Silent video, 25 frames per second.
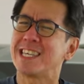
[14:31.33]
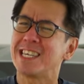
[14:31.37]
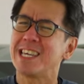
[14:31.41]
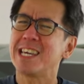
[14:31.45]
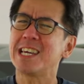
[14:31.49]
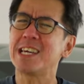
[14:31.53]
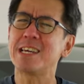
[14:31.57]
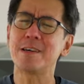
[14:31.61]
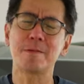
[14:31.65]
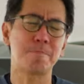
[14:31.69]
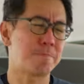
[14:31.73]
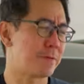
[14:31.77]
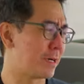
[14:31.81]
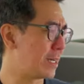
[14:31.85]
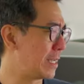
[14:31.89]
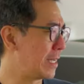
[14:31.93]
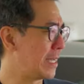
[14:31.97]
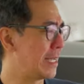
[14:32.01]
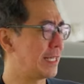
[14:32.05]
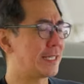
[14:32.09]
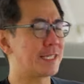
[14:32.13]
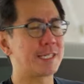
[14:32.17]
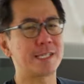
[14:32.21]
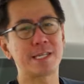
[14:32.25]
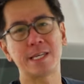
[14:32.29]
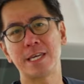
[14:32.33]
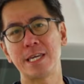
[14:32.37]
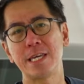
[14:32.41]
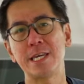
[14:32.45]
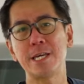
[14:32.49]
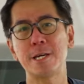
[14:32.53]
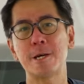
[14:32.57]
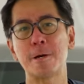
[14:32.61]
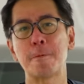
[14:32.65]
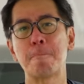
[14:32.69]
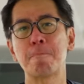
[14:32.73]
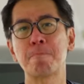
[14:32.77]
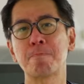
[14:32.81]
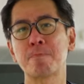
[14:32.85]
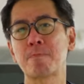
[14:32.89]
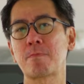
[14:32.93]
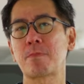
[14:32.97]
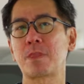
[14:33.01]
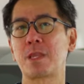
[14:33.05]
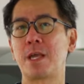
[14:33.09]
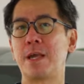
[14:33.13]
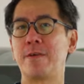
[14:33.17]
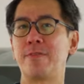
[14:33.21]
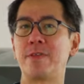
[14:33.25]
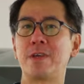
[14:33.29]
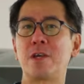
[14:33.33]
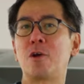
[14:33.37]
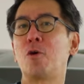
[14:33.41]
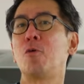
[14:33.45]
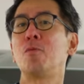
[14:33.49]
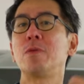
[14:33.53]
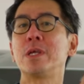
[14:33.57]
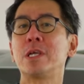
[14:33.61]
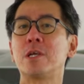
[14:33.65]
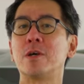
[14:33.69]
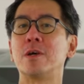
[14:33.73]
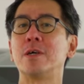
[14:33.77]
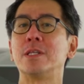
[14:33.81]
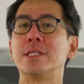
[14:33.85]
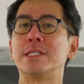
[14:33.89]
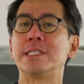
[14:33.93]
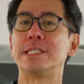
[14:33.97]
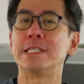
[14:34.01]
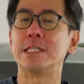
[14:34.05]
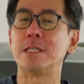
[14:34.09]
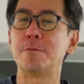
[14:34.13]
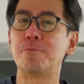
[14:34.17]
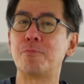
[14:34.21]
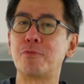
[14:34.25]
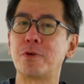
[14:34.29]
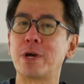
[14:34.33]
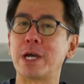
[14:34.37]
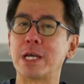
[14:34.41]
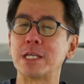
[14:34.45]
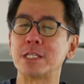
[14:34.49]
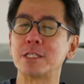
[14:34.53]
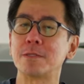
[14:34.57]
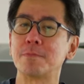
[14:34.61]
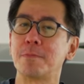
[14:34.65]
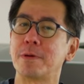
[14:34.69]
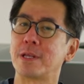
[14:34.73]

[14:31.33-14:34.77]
yeah, but it's a Kia, and they're only going to see the price.